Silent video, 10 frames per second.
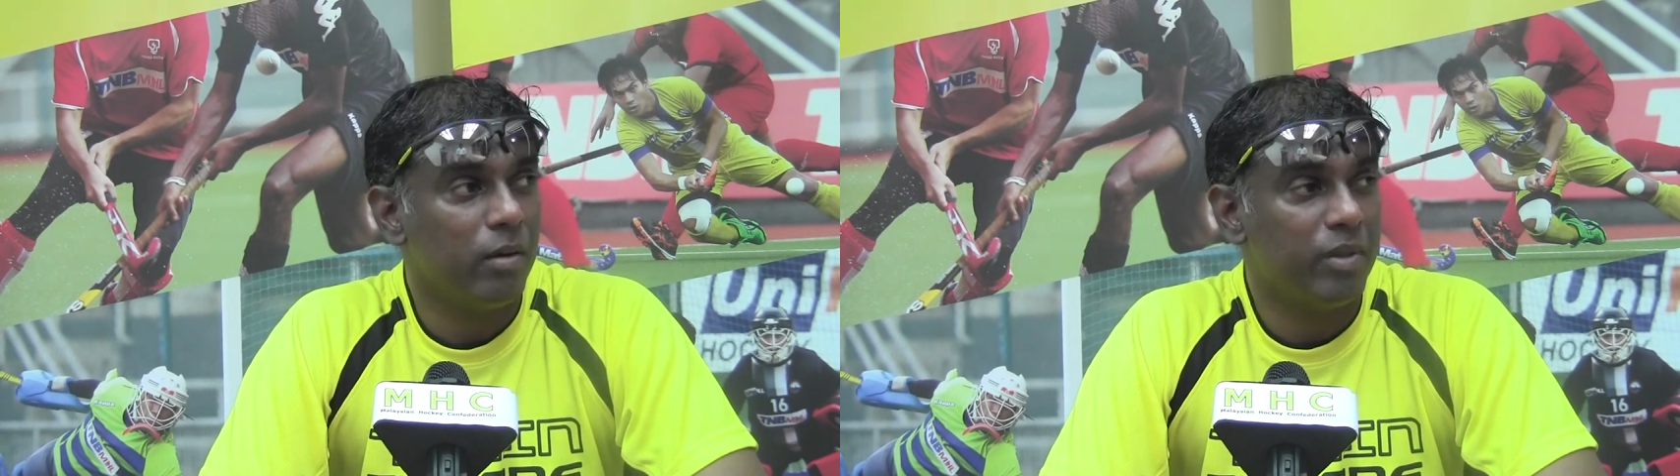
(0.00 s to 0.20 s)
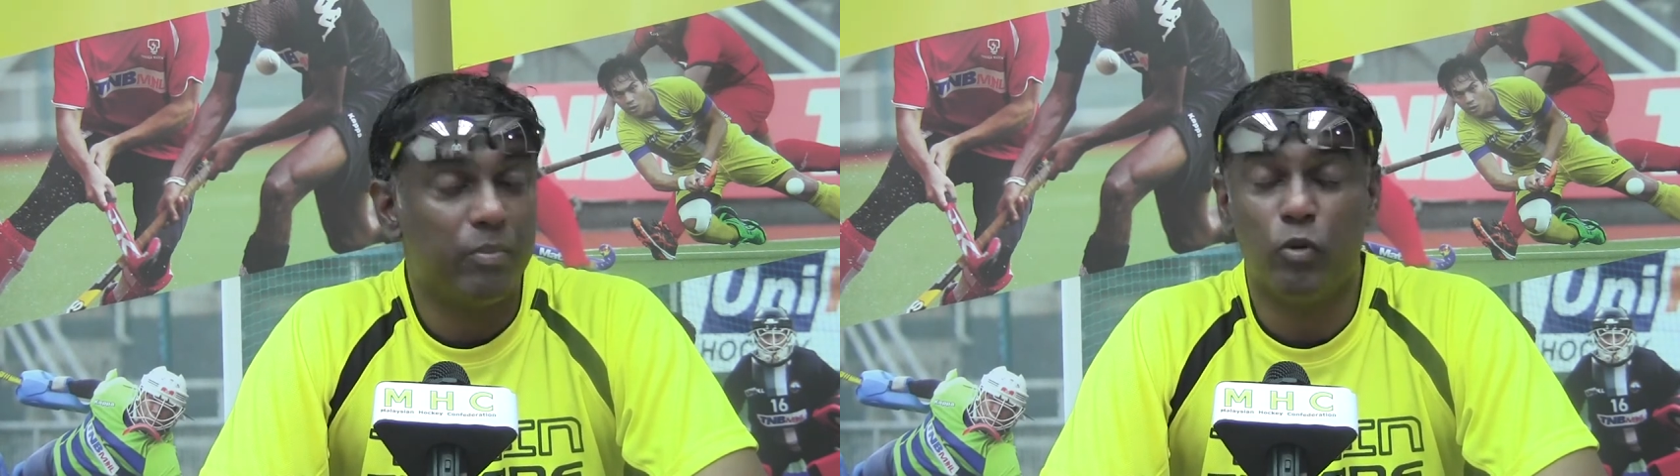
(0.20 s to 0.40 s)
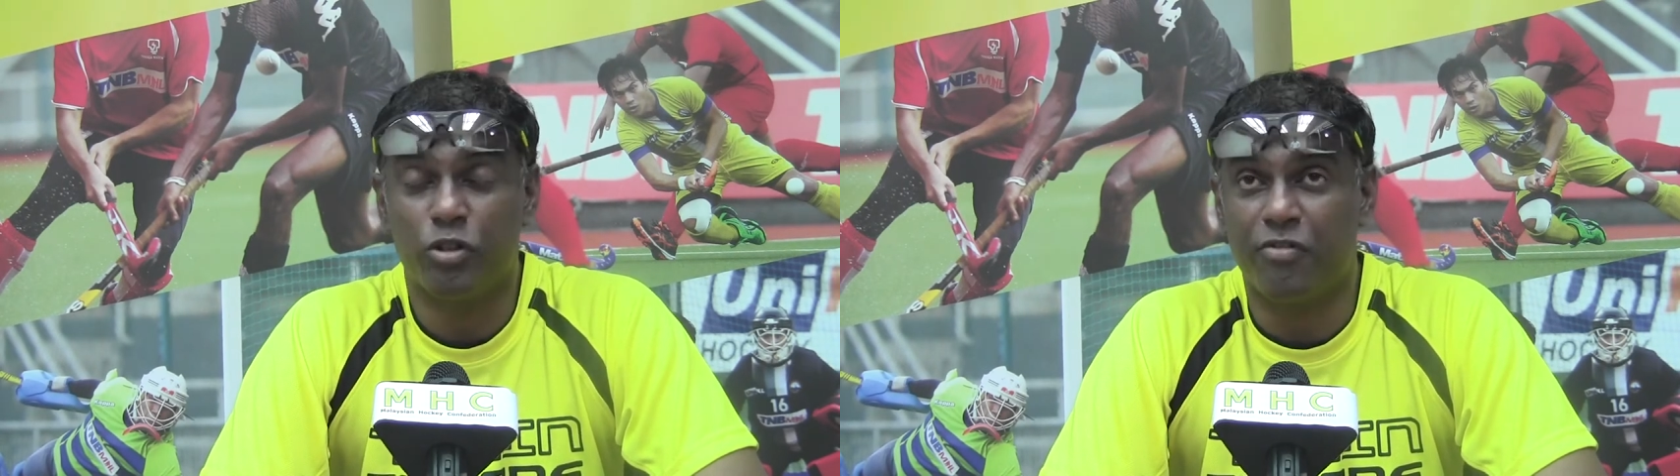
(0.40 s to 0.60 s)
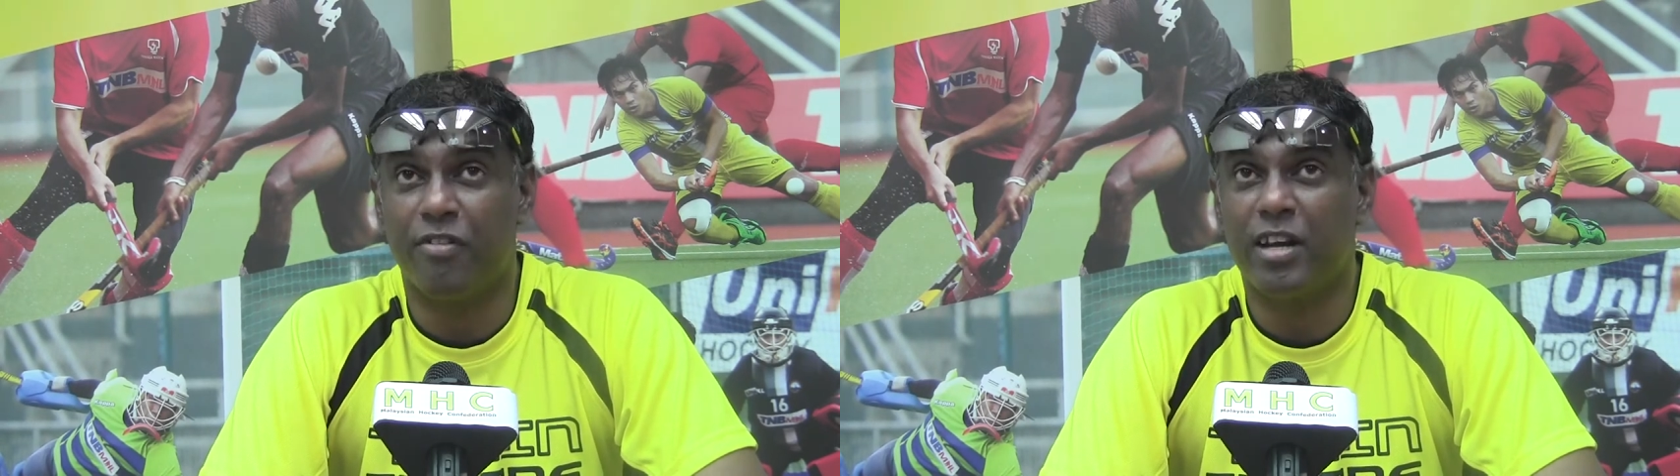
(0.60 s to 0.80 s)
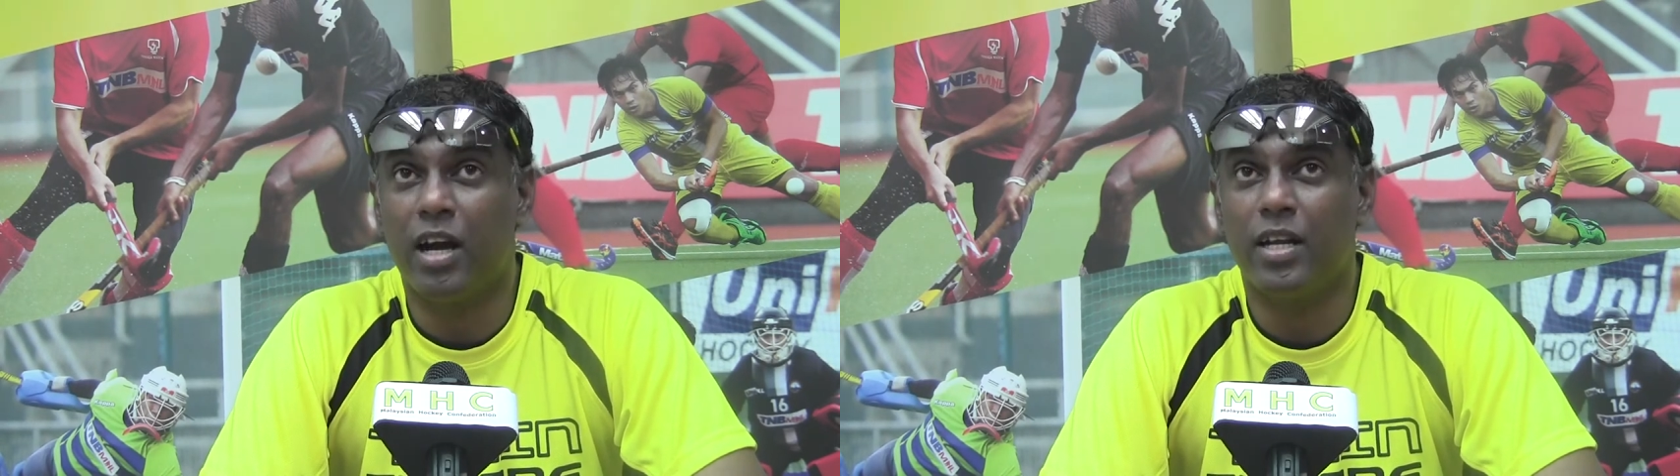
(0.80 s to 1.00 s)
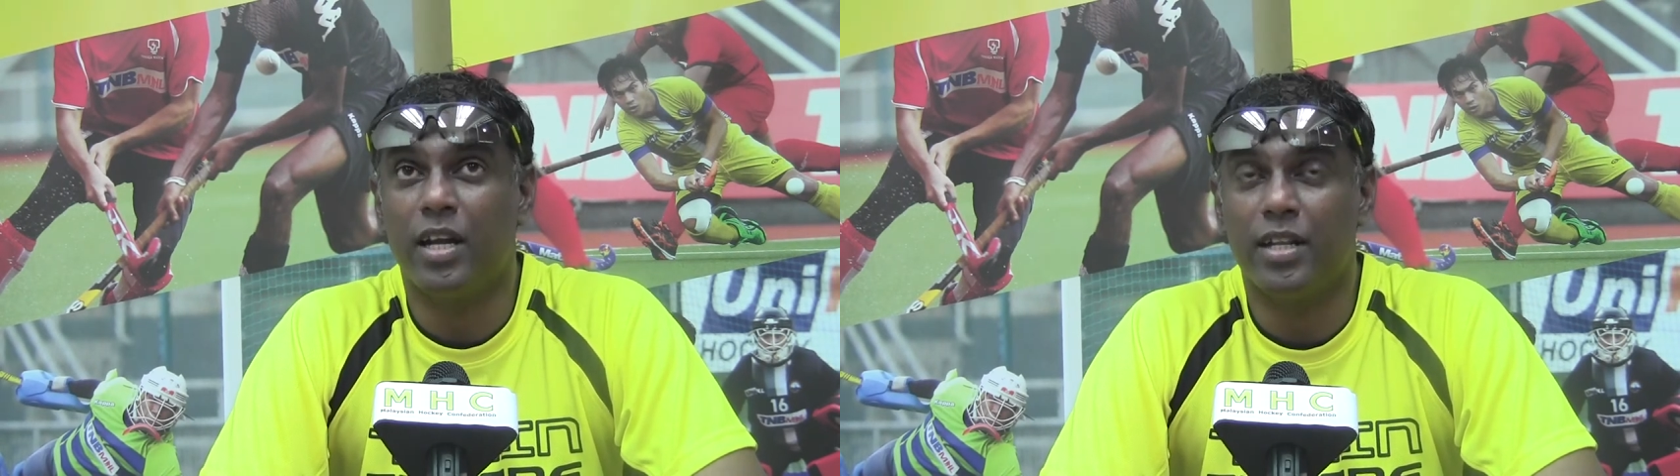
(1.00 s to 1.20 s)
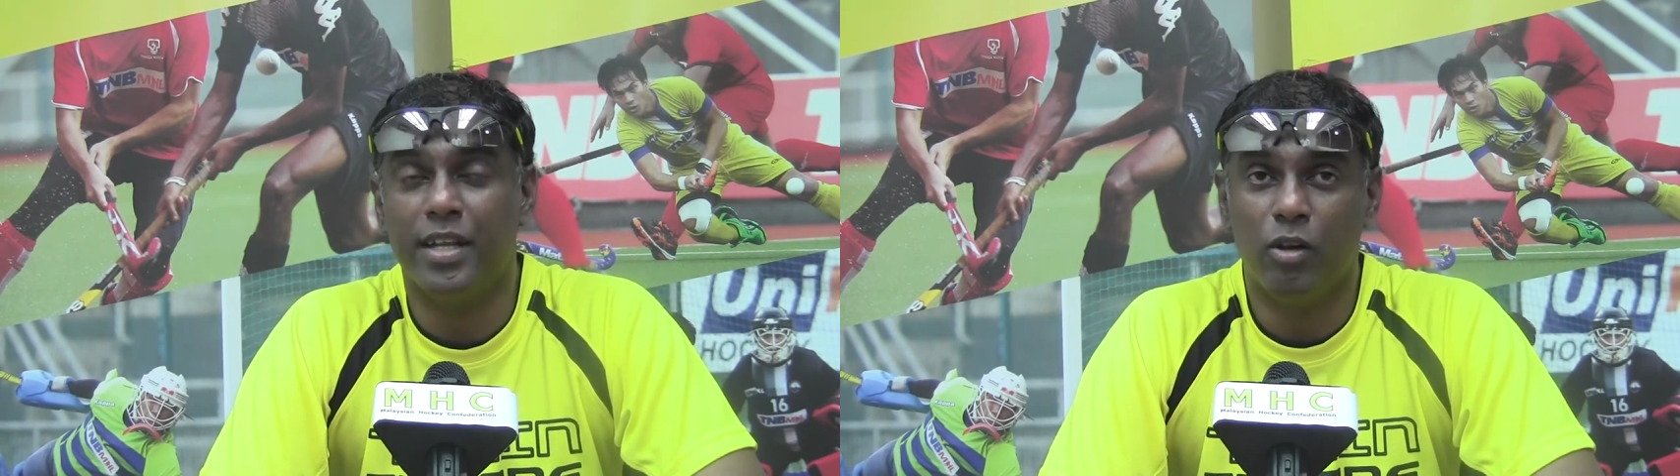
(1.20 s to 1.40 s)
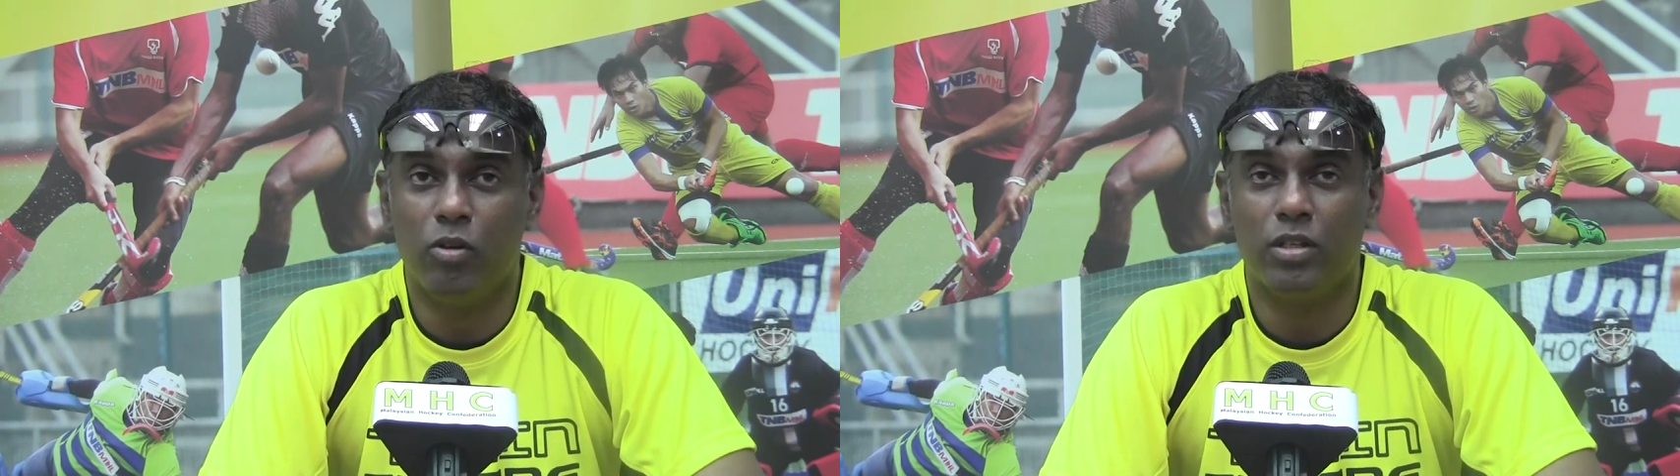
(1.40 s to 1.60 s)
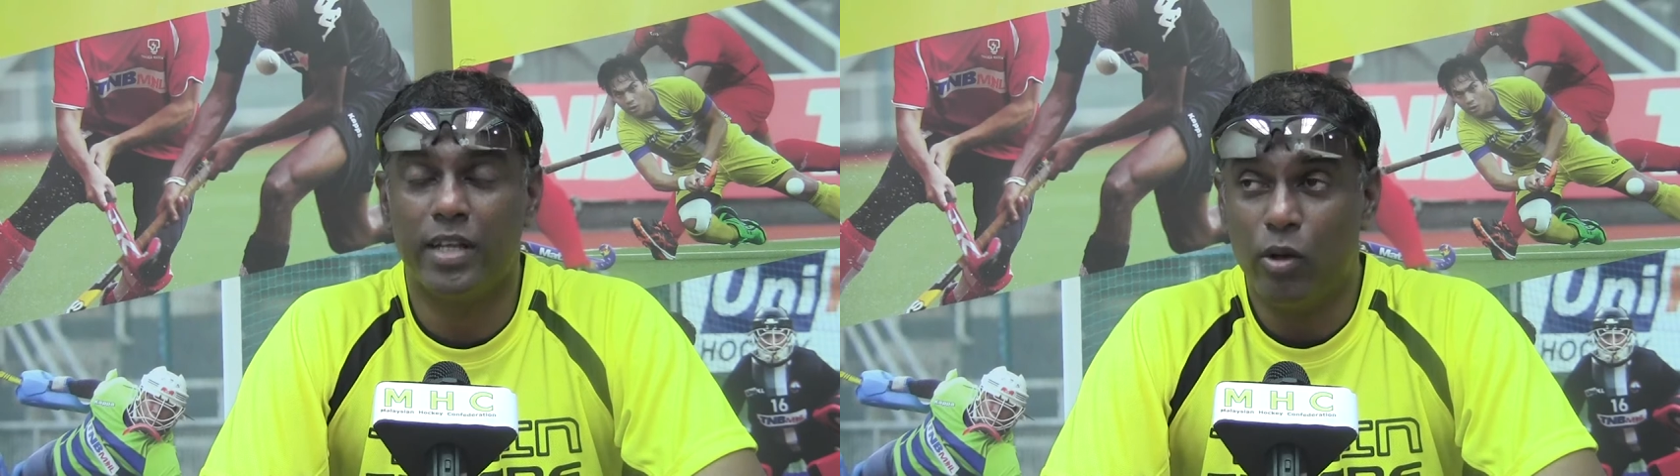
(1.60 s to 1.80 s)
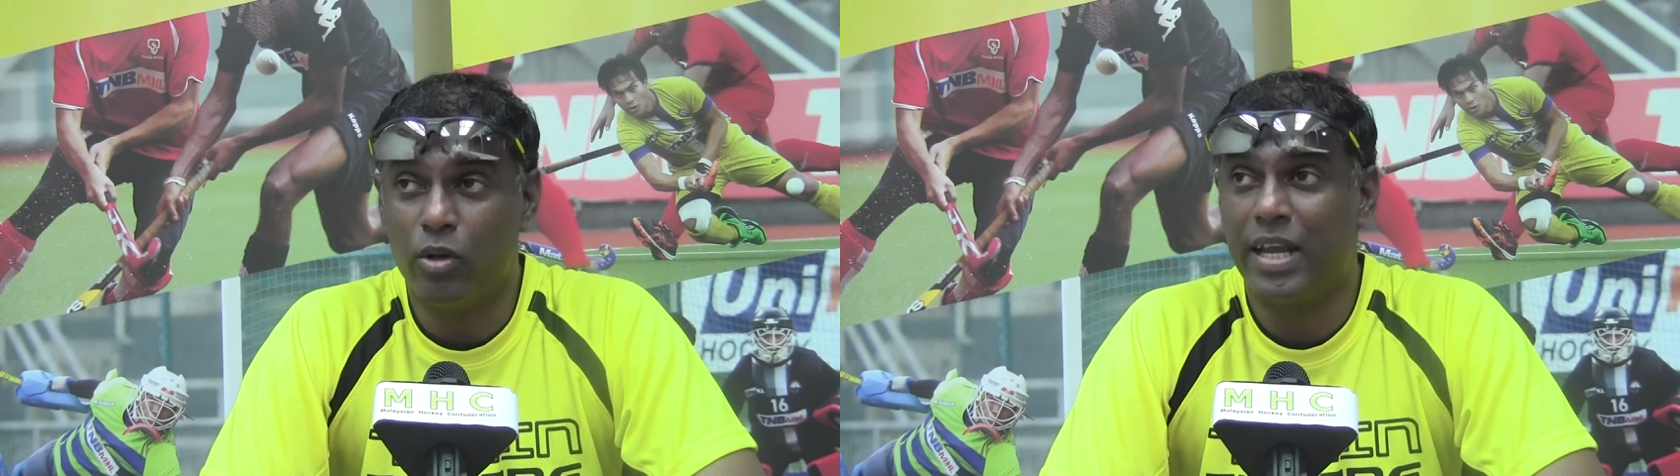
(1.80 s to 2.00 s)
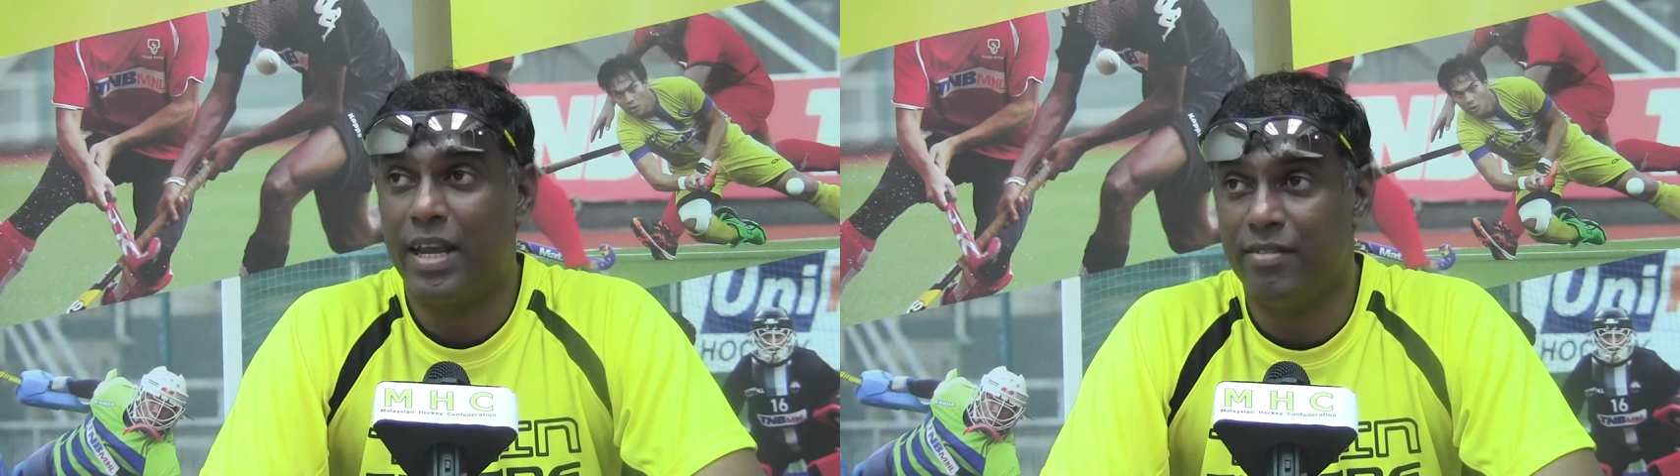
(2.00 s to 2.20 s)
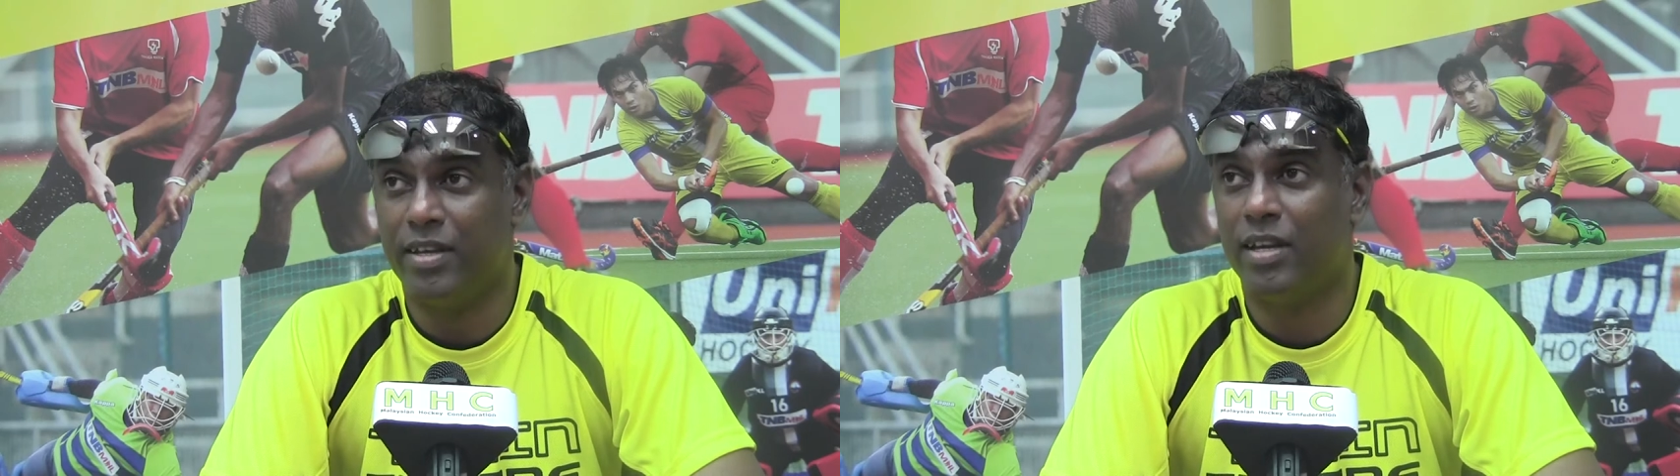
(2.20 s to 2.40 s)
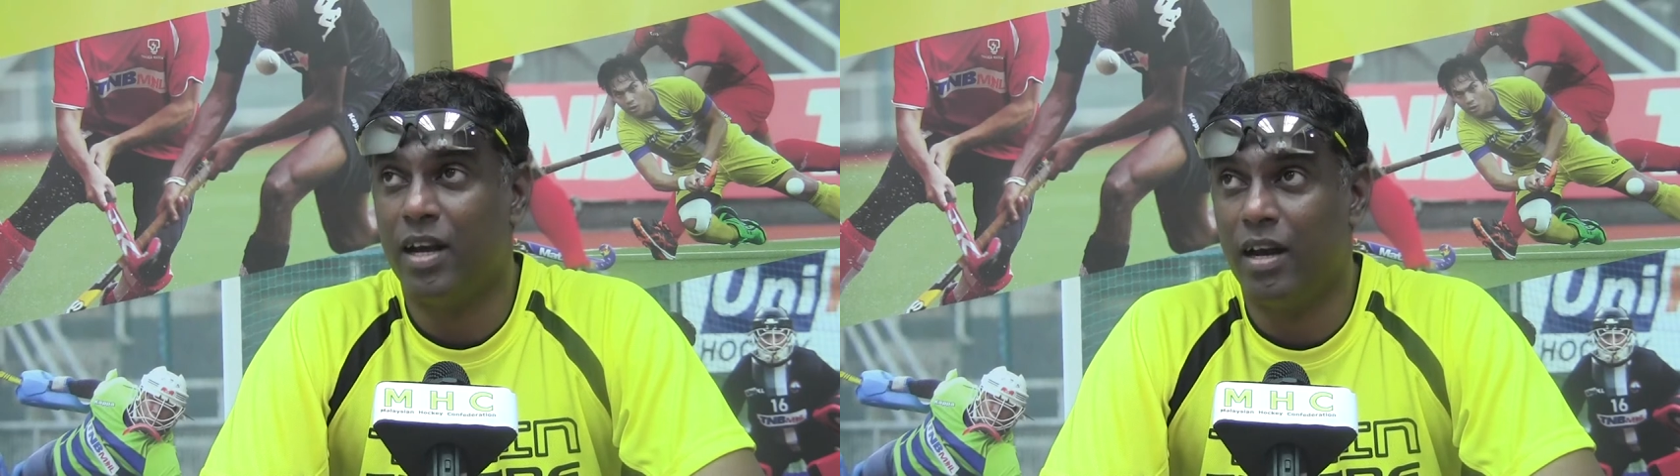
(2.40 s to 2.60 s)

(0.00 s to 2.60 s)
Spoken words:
they pushed very hard and they looked heavy.